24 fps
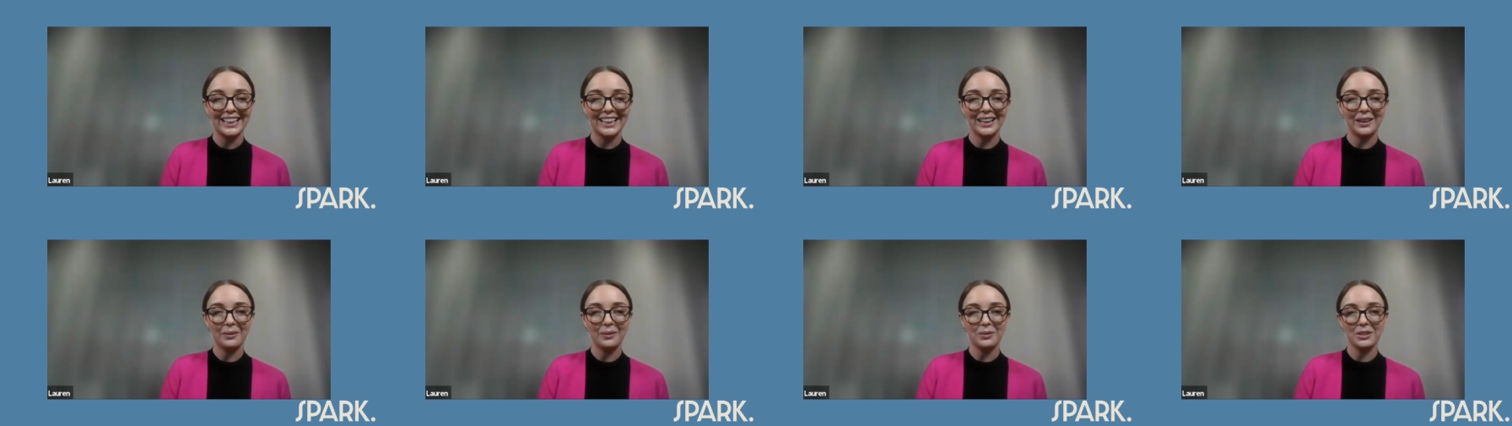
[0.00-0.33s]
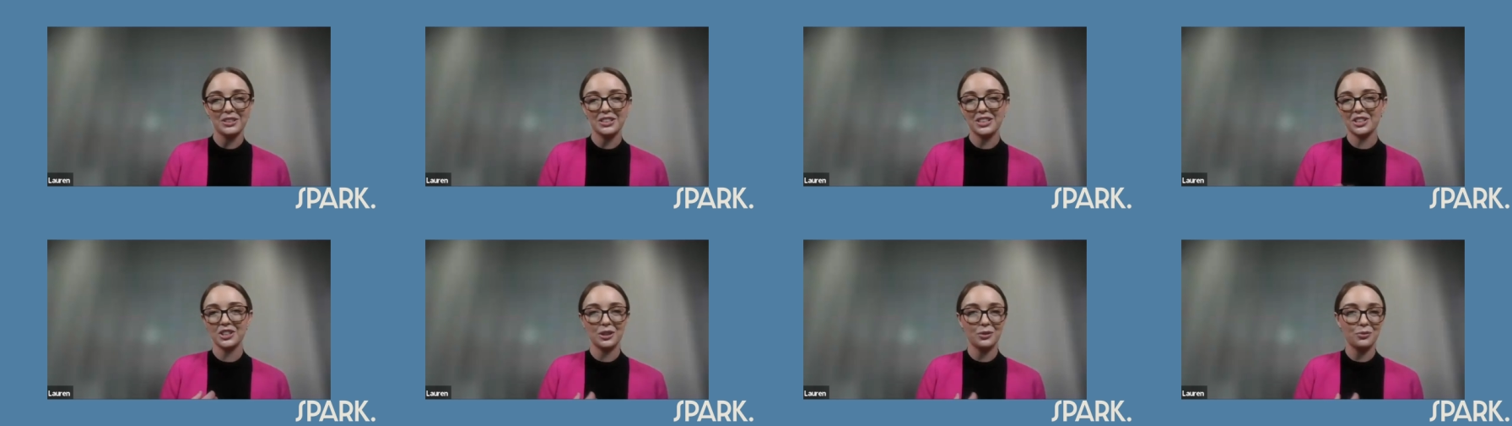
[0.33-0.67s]
um,
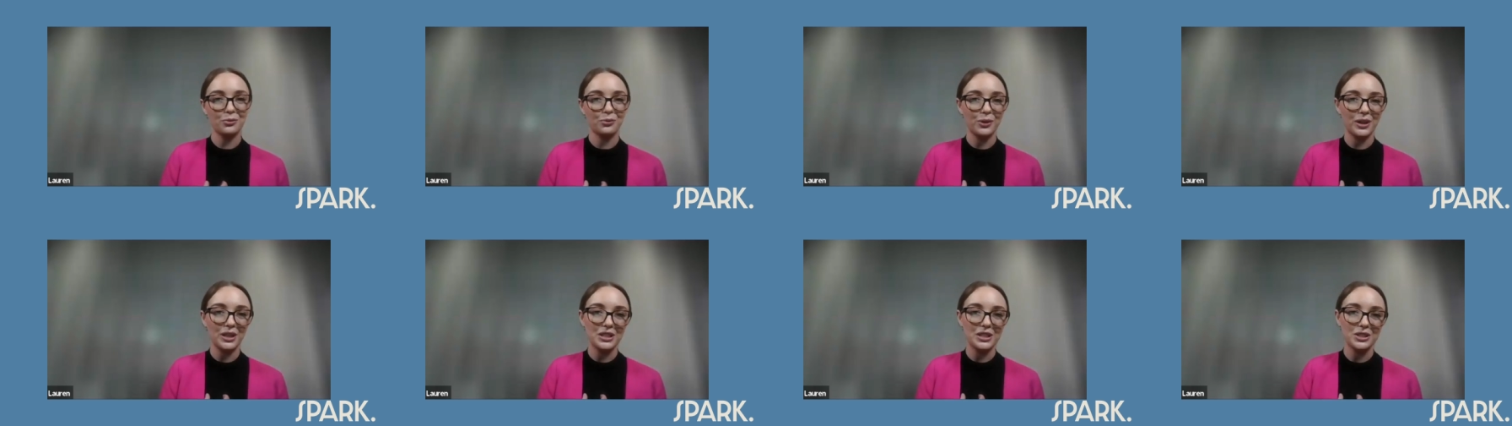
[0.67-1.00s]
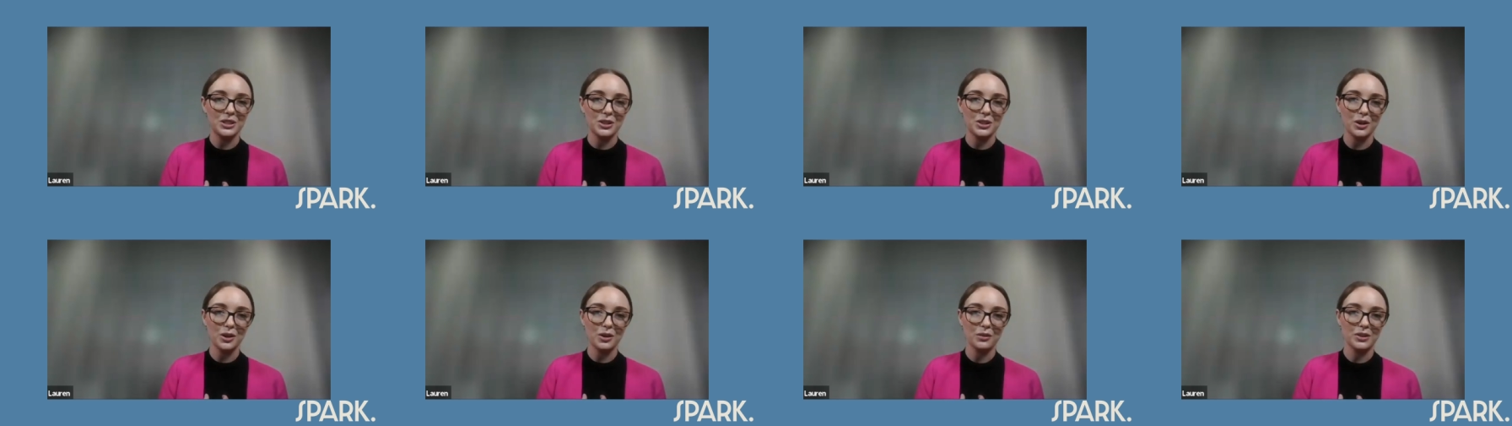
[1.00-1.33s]
there's actually a free
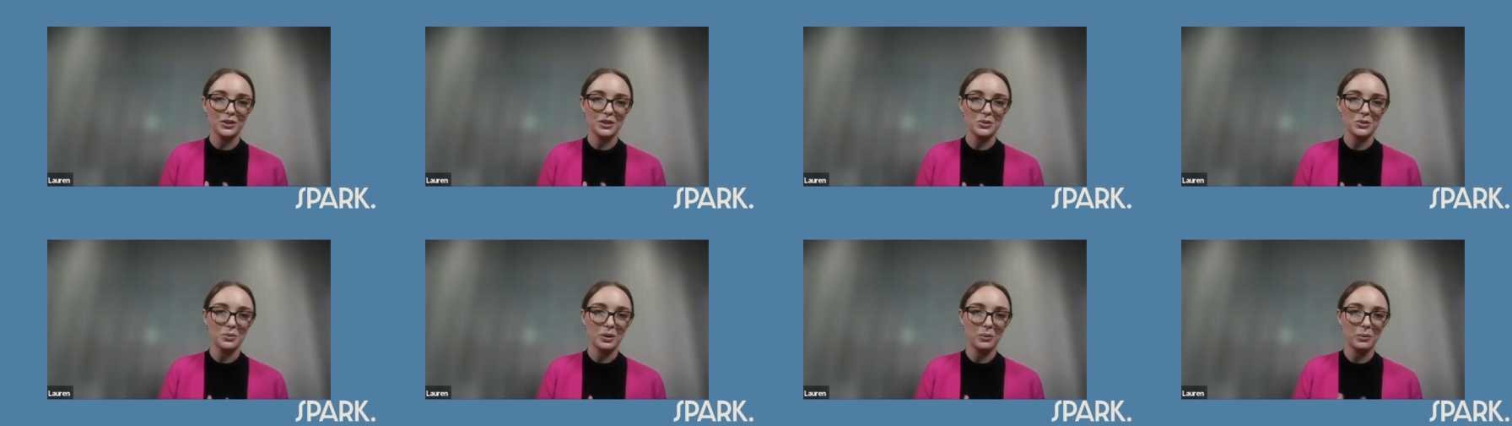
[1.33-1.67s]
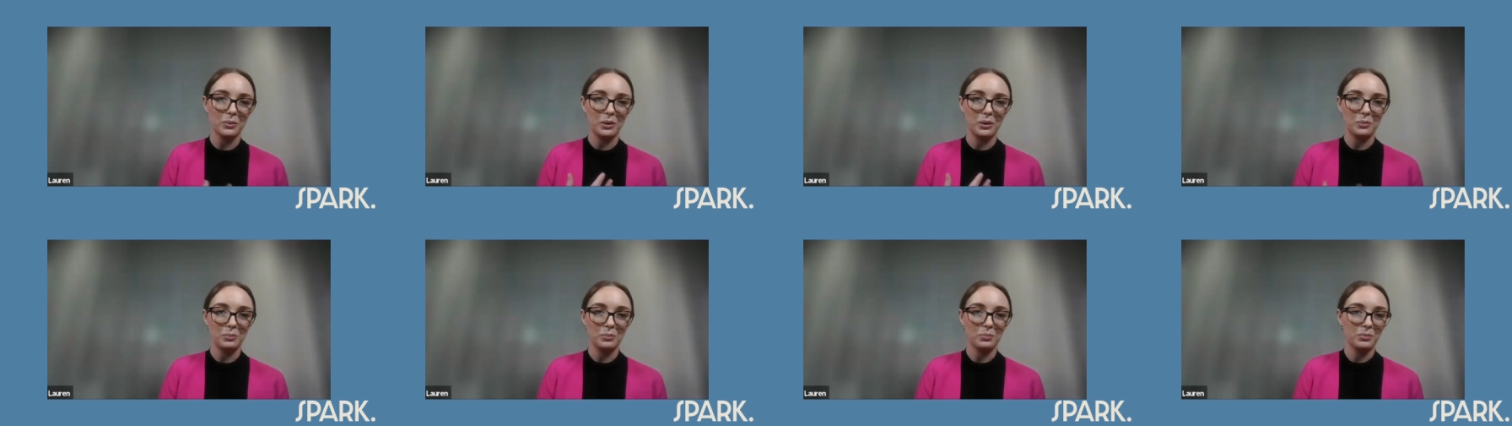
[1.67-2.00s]
service where
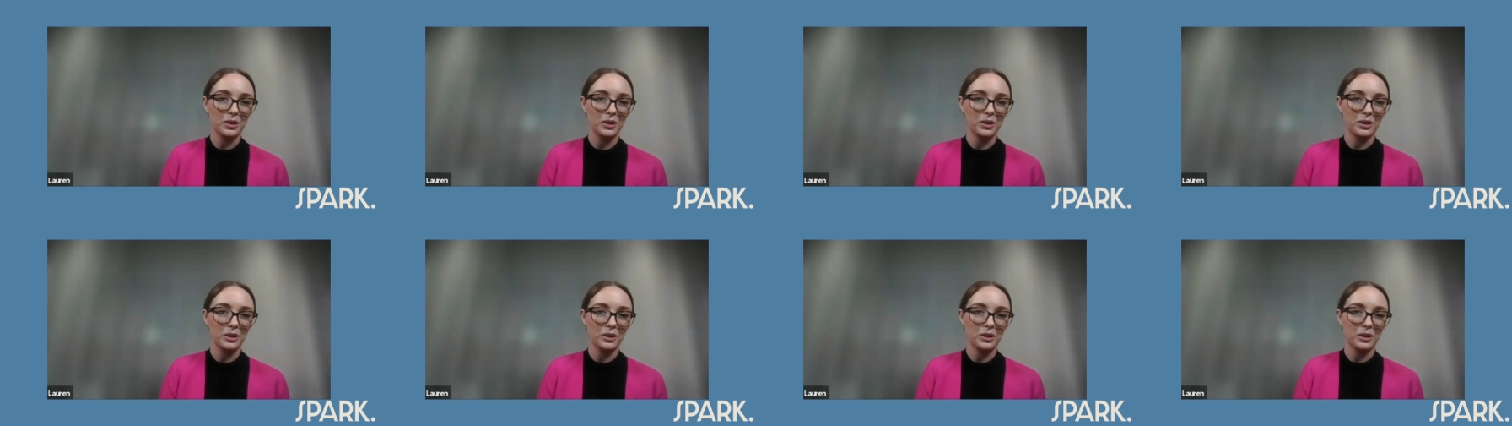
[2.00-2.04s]
we